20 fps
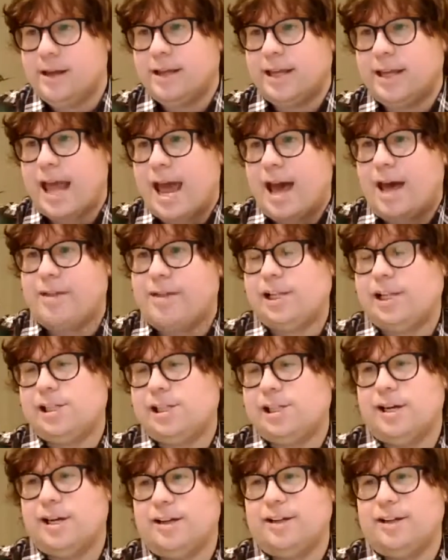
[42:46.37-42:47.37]
Yeah, that's
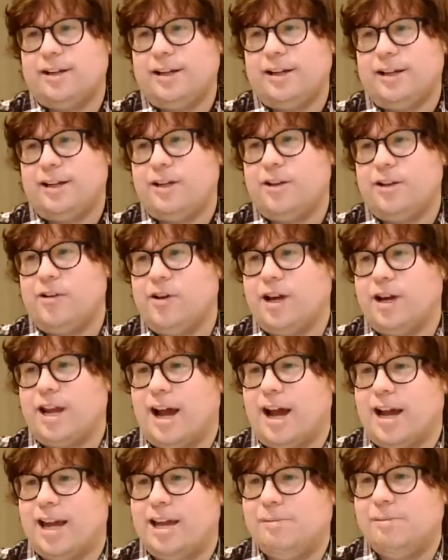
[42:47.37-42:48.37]

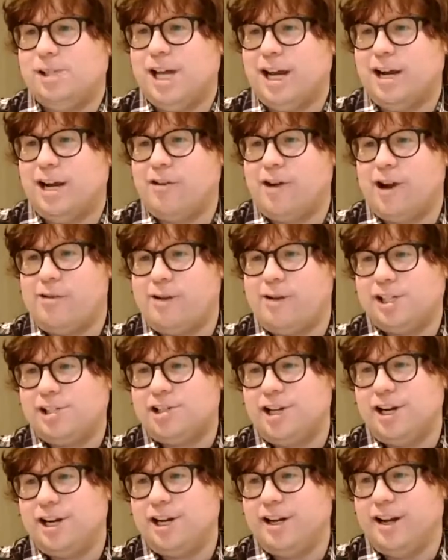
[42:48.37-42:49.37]
I keep saying a great
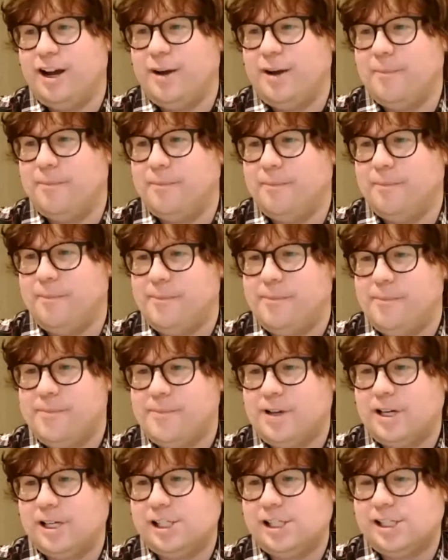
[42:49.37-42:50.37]
question,
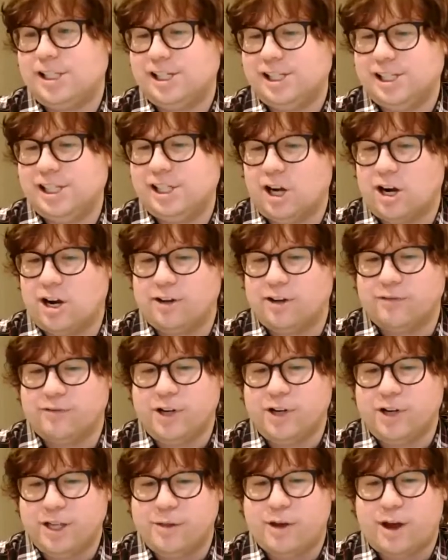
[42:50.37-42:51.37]
because these are
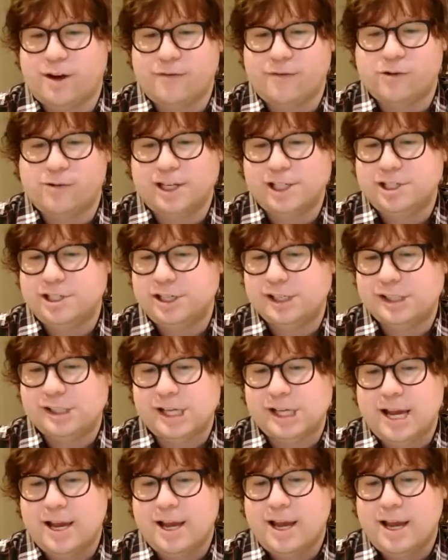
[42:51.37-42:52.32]
really thoughtful questions.